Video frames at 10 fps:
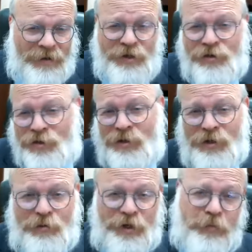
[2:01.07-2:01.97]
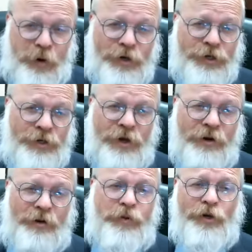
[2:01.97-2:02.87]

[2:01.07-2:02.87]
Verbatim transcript: It's interesting. This week's portion, Torah